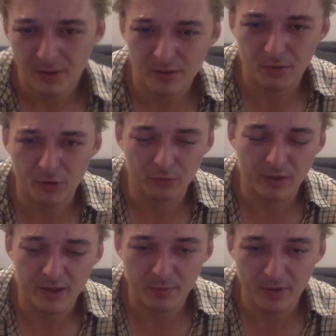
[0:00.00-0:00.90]
Your
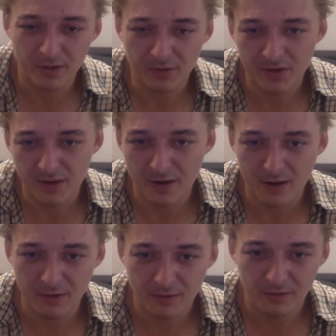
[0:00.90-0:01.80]
charisma, your
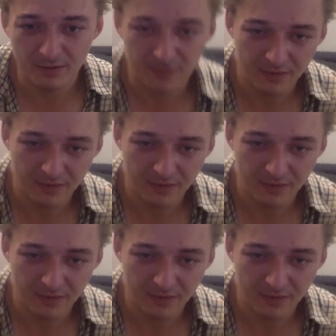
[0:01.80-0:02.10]
style,